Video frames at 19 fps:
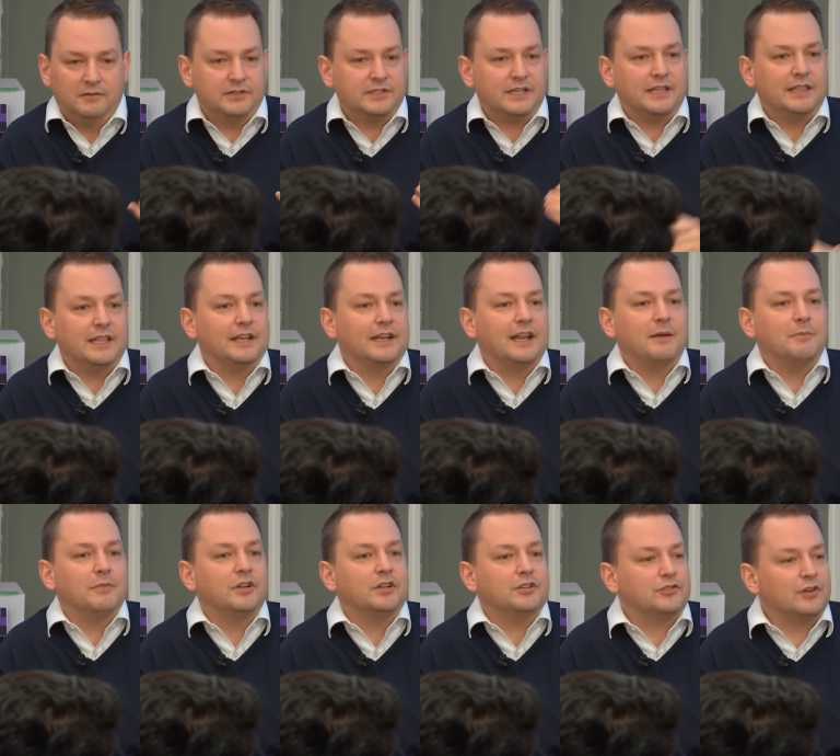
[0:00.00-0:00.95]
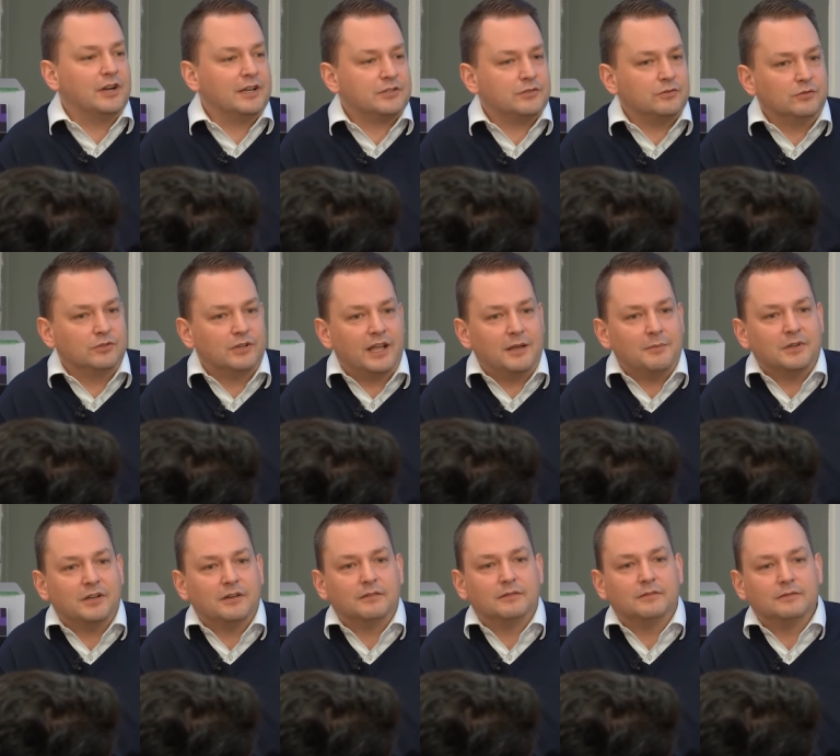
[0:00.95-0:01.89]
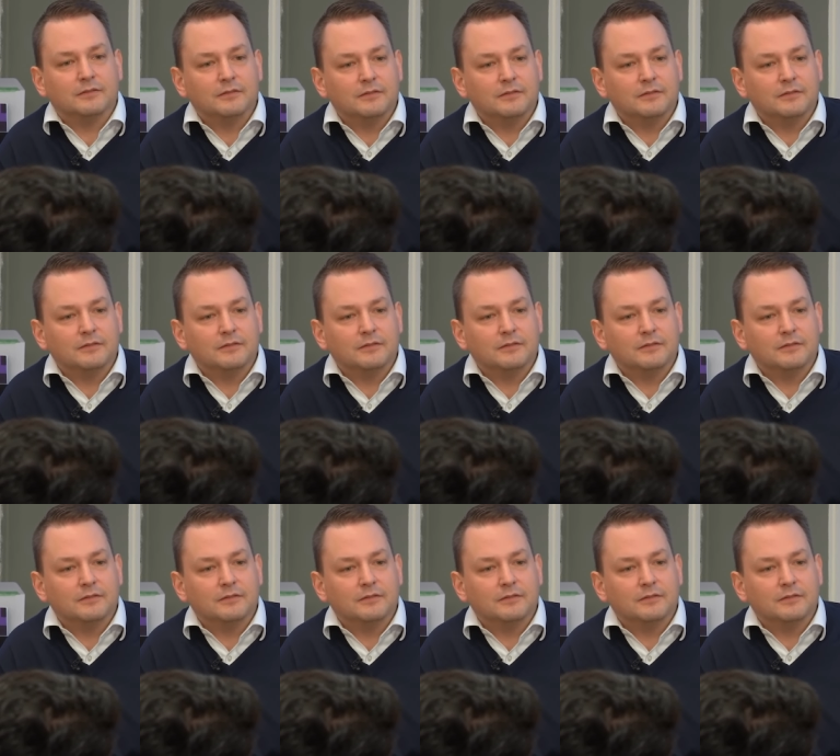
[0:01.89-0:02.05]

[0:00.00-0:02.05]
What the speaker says: say, their name and address or name and